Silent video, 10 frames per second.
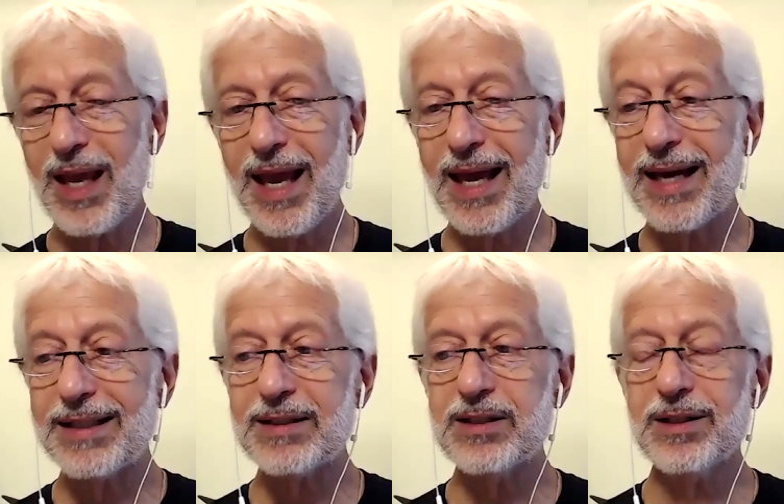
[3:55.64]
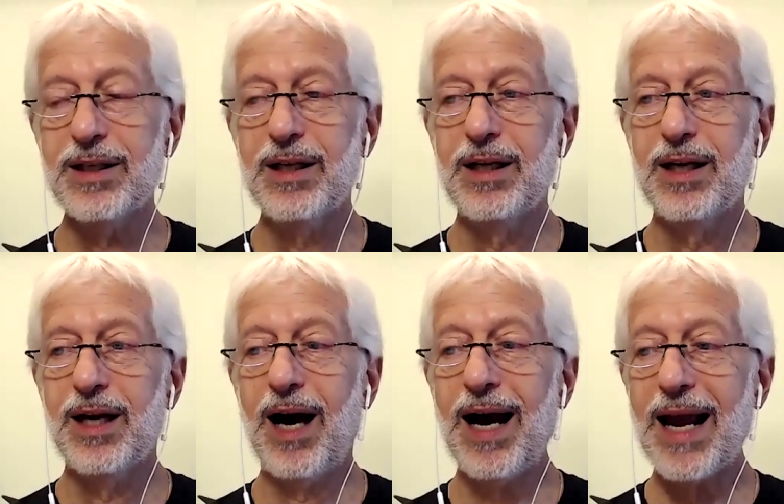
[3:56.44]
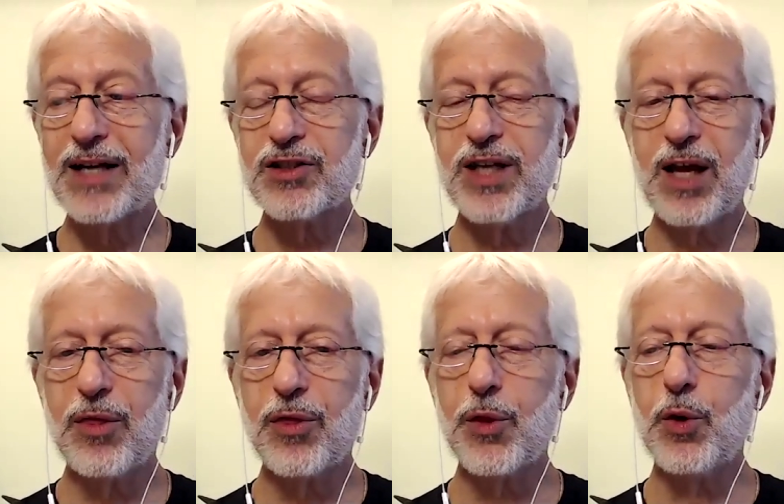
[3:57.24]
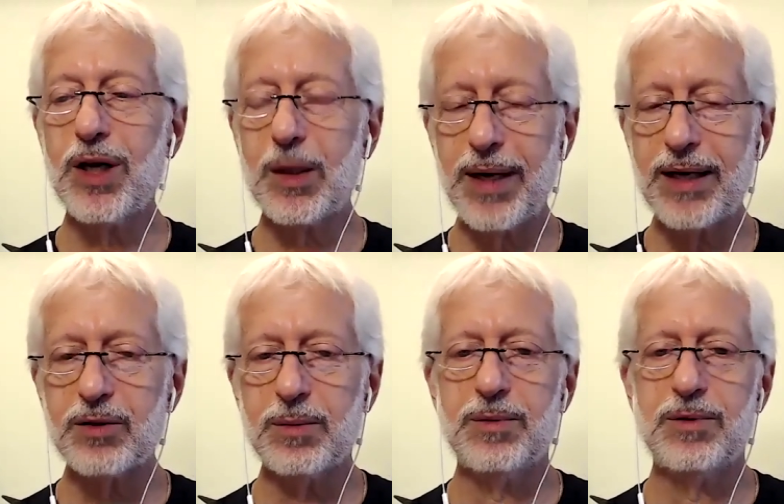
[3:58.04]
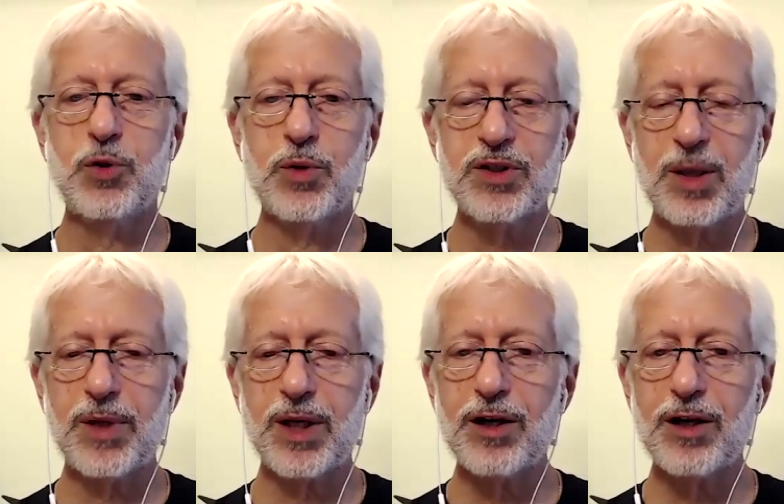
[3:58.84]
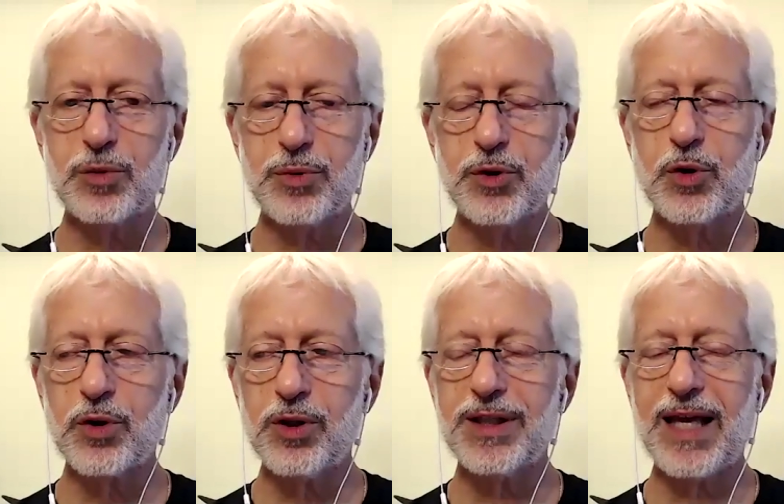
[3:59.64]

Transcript: and I actually had thought about doing something entrepreneurial at